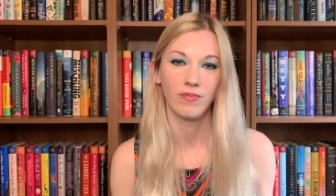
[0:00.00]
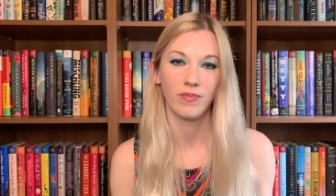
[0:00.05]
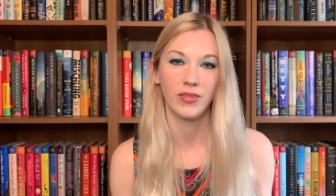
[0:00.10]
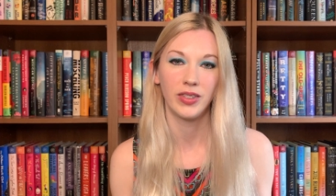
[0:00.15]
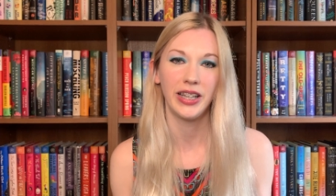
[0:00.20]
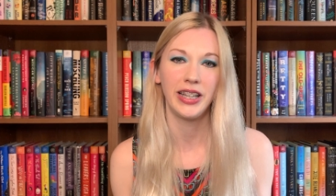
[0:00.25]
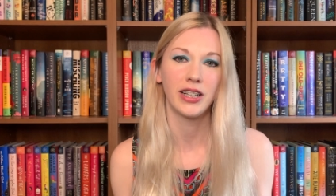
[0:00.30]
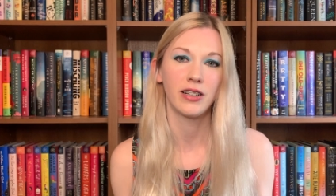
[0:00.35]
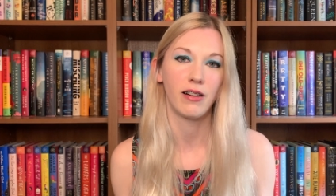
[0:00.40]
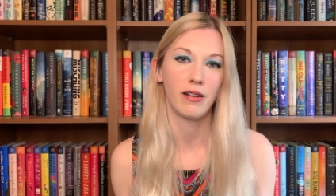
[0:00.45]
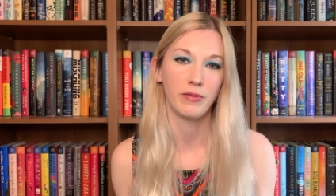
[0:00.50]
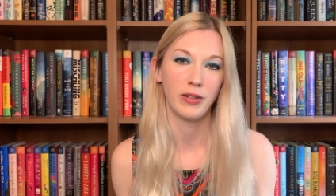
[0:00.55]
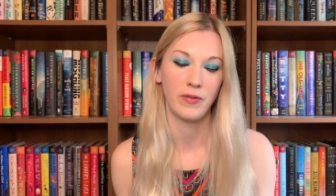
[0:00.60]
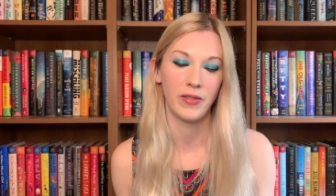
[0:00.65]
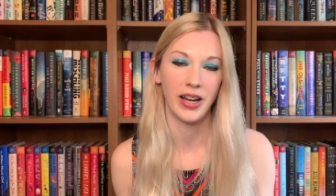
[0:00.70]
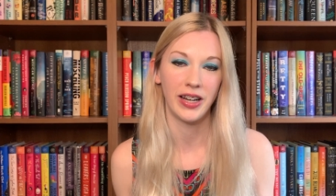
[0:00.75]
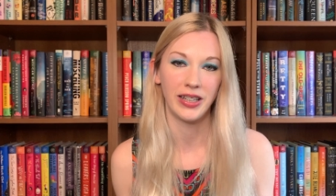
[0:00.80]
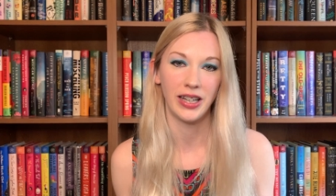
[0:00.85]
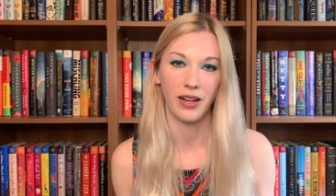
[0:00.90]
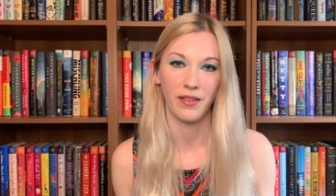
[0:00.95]
Later on, we
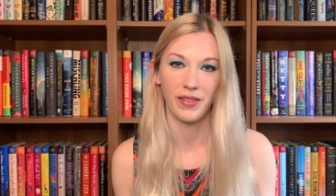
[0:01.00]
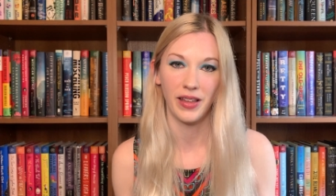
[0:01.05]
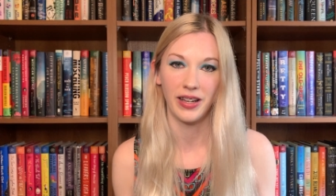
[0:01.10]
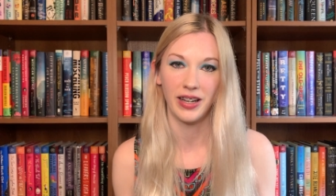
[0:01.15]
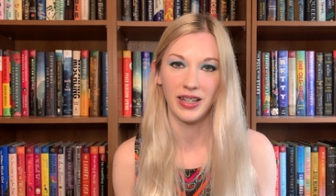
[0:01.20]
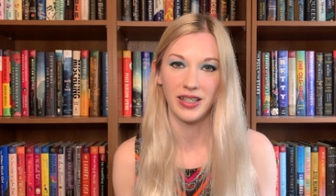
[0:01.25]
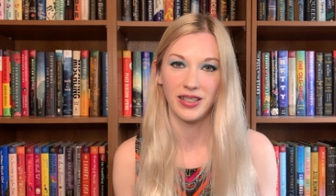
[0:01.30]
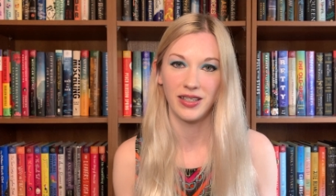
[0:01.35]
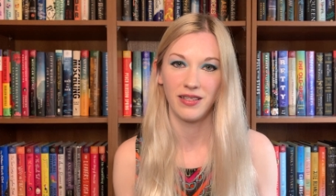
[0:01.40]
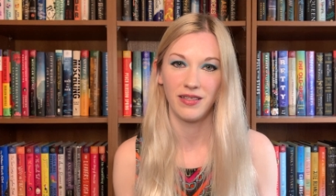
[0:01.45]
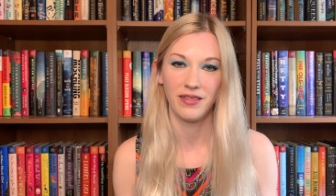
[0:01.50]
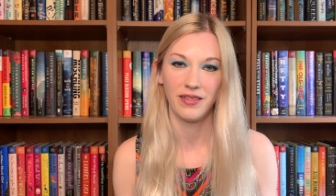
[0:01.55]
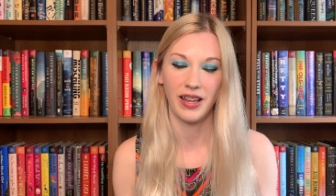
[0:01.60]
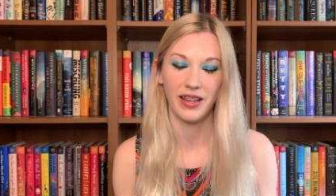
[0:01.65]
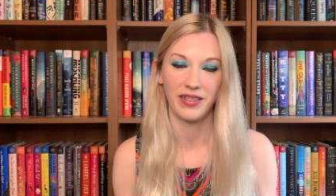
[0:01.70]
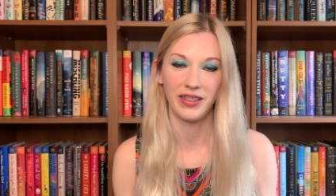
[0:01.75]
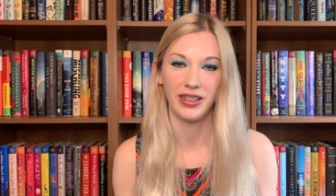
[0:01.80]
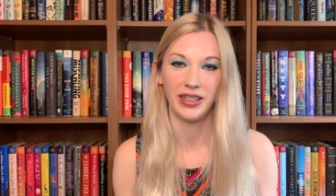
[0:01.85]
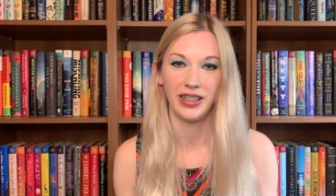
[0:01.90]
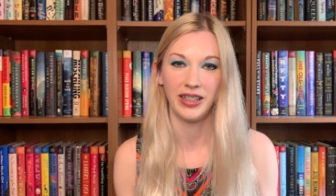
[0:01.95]
find out
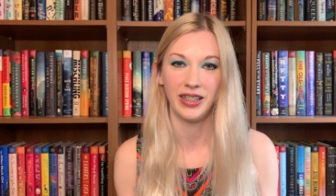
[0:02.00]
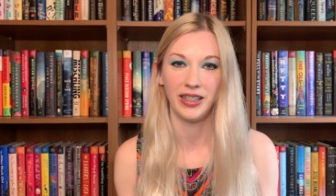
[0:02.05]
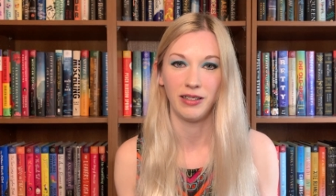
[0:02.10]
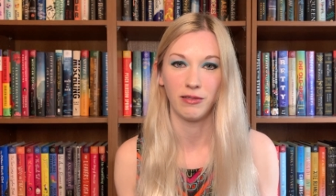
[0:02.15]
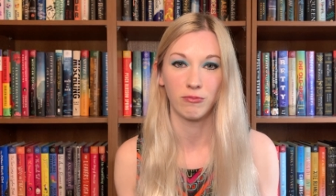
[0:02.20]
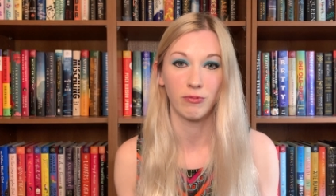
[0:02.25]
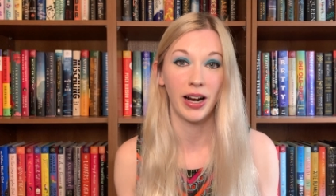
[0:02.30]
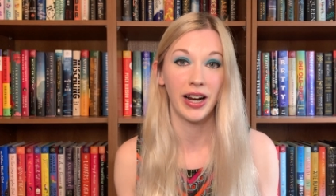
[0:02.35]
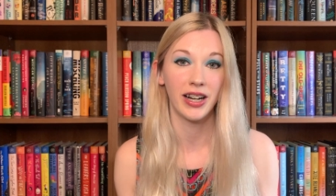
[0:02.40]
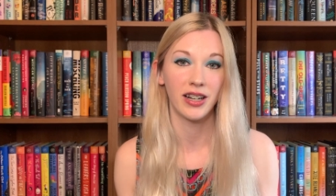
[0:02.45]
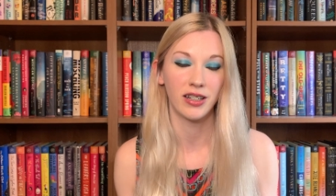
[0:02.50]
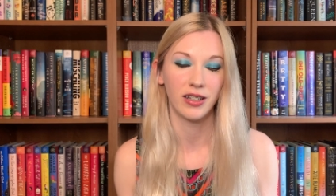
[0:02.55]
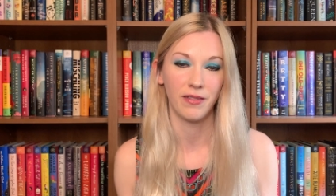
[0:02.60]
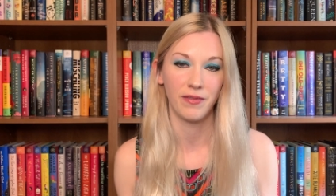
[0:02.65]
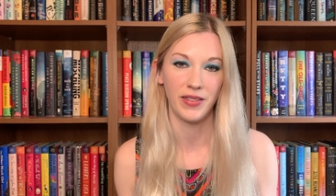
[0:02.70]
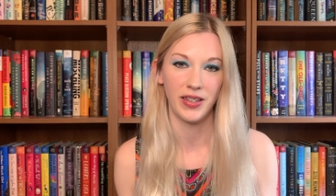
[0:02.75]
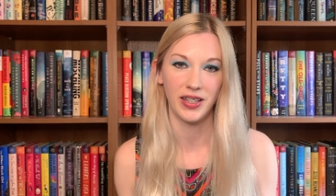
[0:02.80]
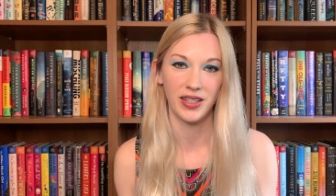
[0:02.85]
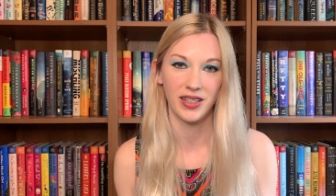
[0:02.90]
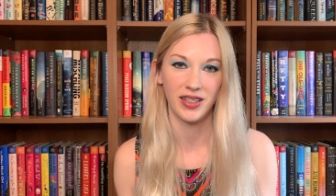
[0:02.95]
that the writer
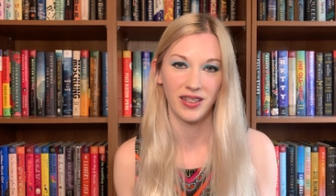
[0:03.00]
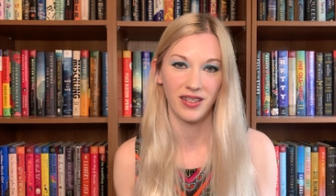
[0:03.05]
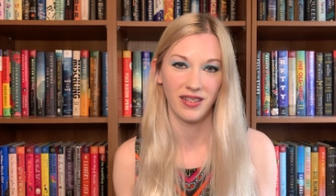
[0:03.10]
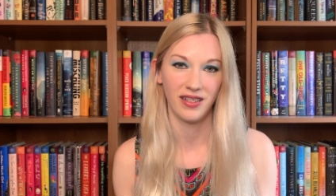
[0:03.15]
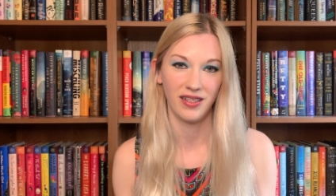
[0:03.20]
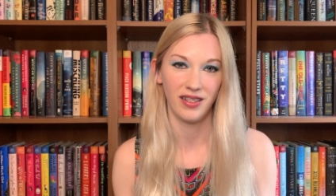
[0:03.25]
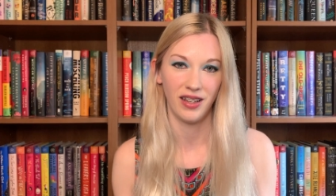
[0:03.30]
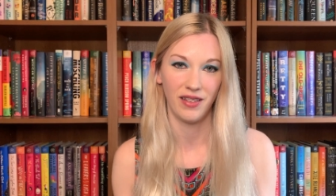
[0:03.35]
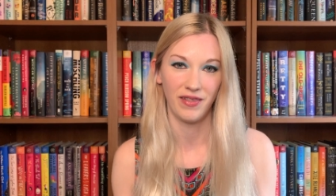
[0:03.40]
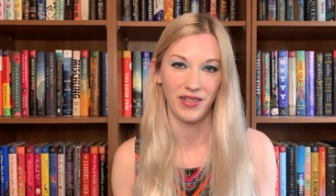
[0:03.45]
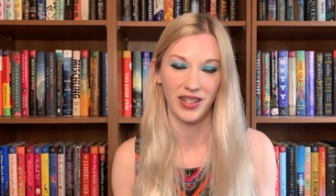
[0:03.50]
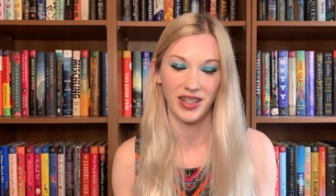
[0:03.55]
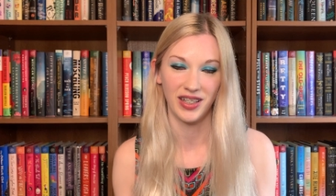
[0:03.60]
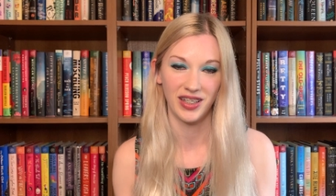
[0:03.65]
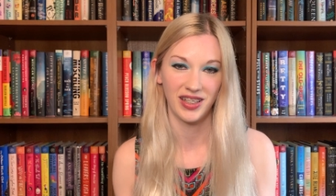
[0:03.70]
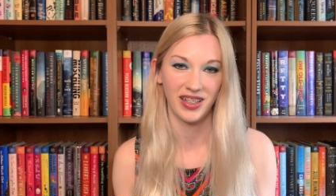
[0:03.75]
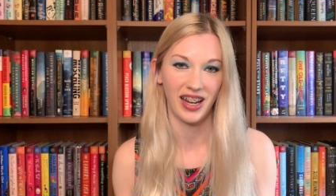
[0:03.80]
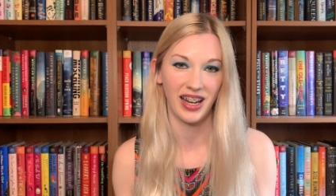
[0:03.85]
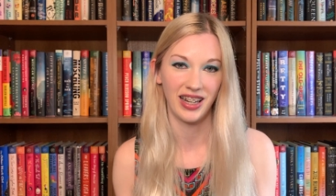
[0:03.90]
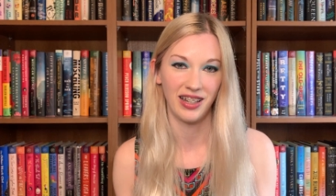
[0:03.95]
of
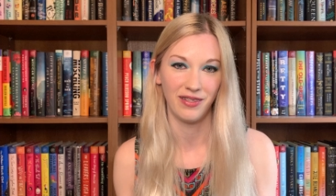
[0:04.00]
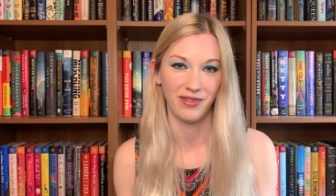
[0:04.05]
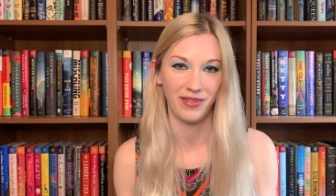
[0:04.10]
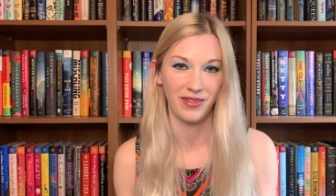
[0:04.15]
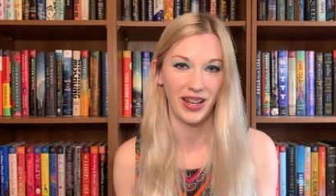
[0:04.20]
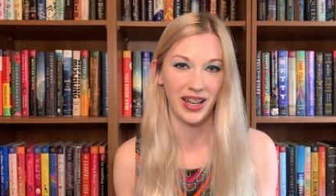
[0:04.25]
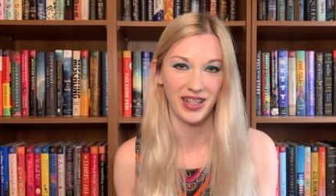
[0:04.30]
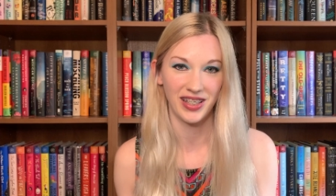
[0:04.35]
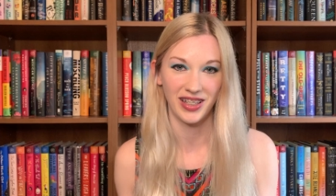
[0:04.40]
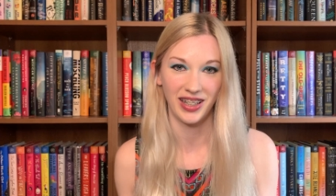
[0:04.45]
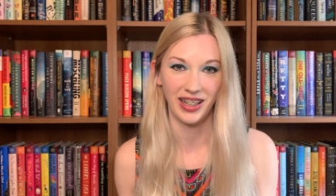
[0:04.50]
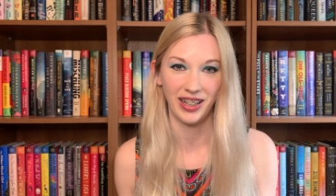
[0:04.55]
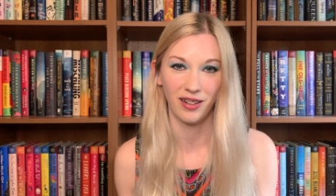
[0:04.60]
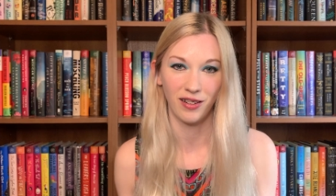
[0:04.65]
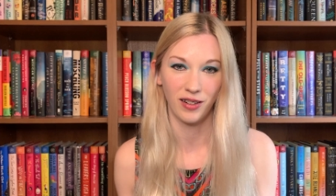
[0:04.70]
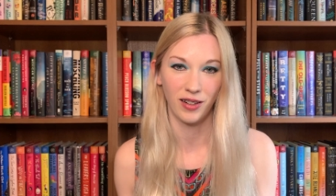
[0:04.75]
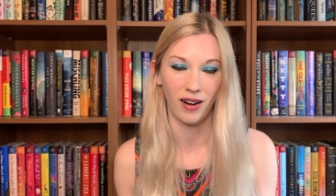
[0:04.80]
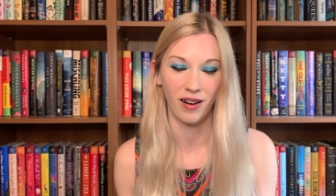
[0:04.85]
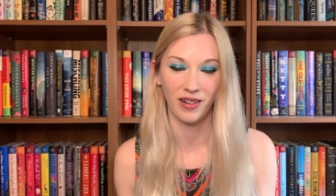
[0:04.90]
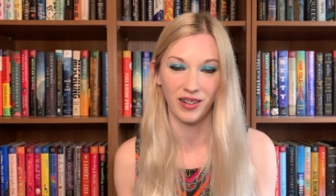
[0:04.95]
this kind of essay
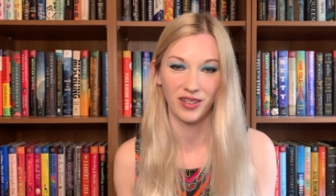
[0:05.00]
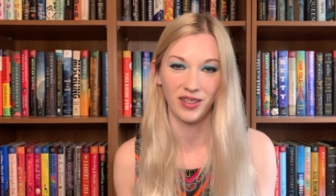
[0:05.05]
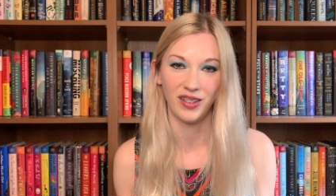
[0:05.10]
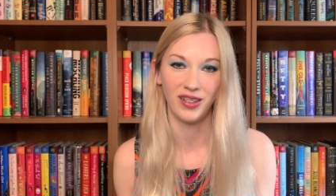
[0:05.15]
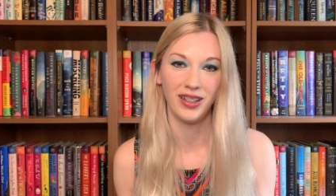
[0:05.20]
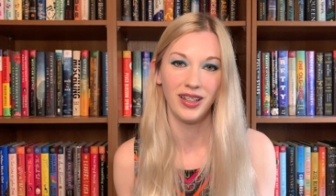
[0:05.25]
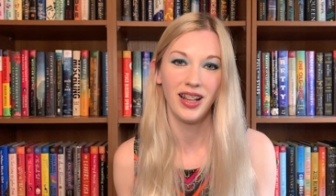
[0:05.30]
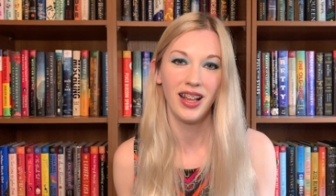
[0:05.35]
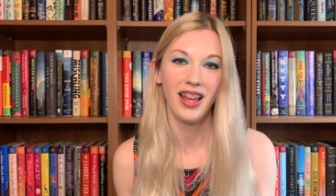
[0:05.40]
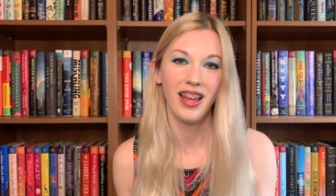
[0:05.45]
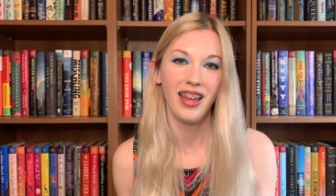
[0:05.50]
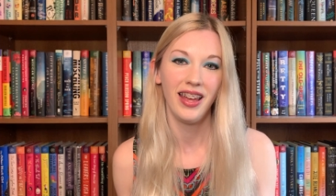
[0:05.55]
or article